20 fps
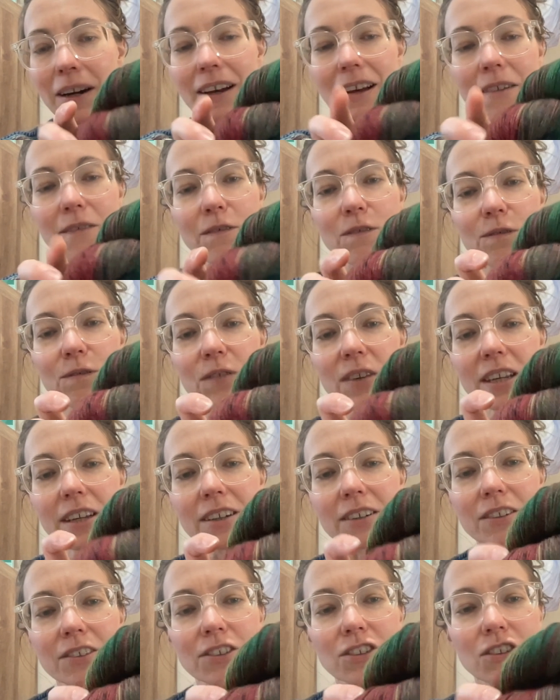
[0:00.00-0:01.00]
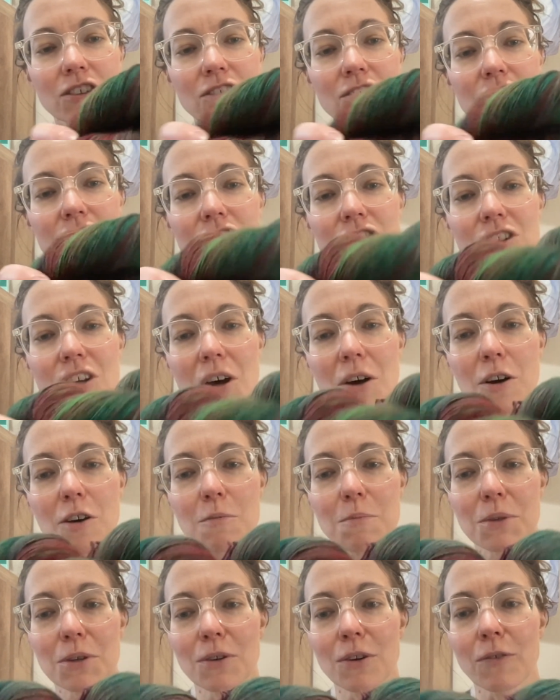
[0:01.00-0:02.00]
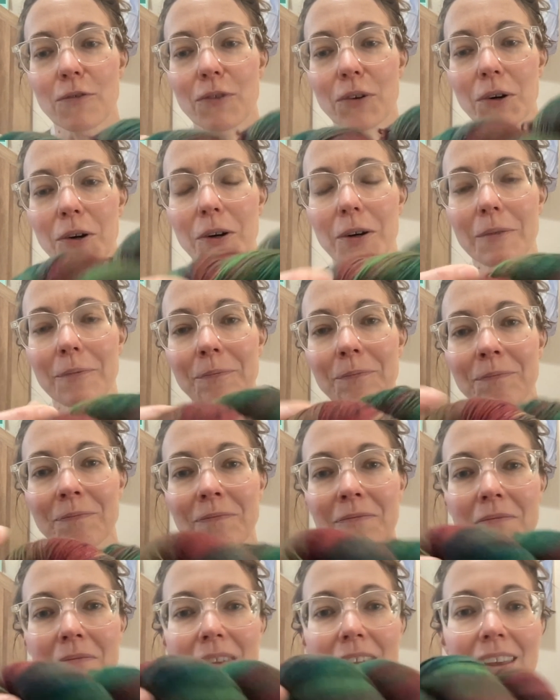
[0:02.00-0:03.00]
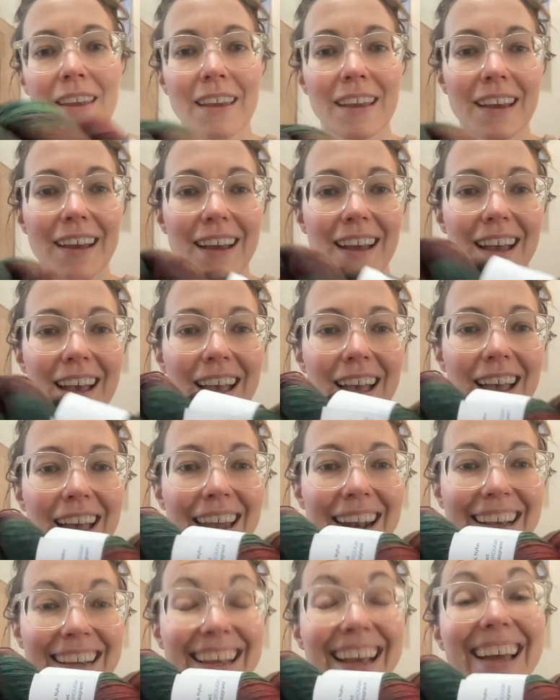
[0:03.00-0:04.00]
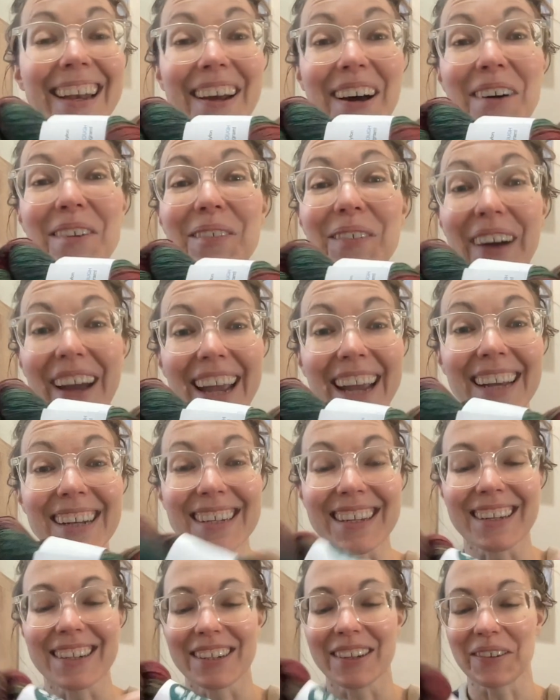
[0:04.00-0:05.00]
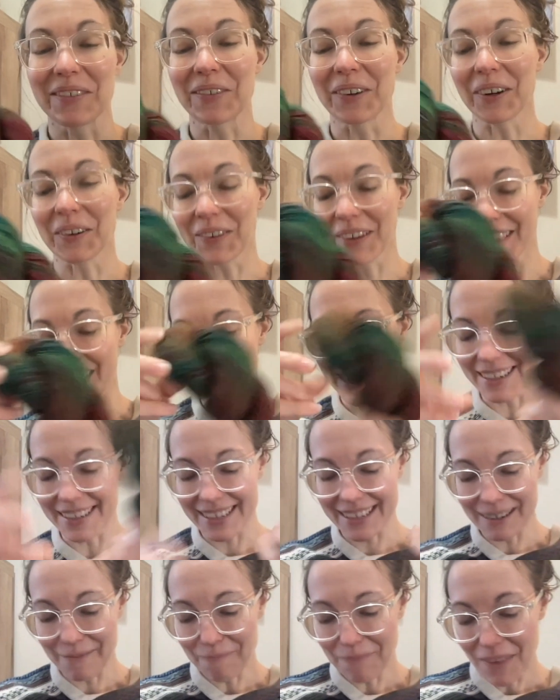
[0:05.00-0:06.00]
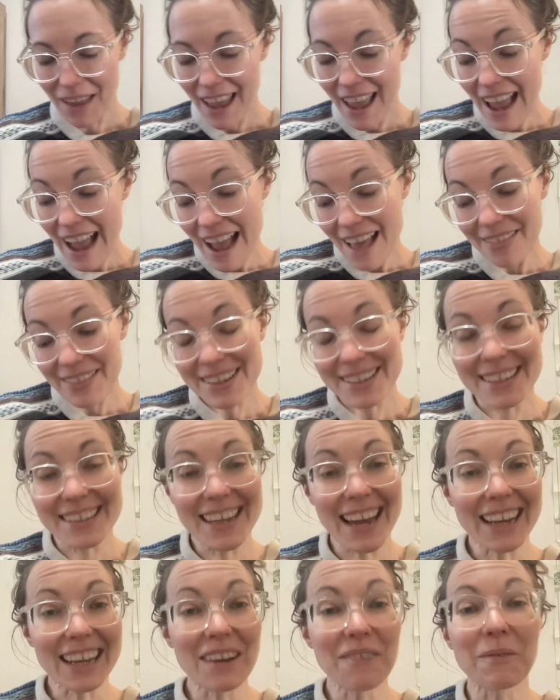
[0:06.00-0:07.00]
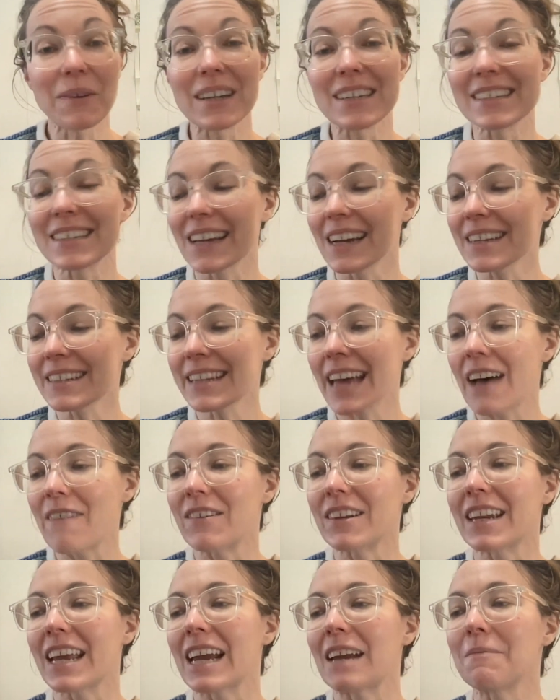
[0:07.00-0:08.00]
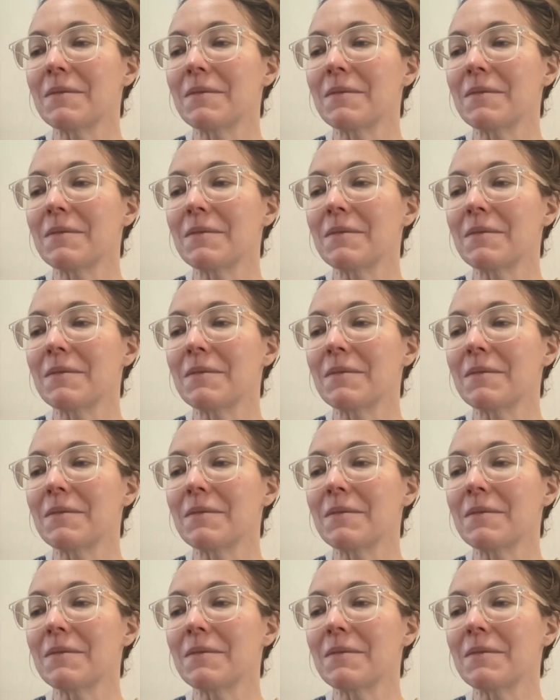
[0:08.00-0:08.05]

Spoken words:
It feels so beautiful, and I cannot wait to work with this. The second one does have a name.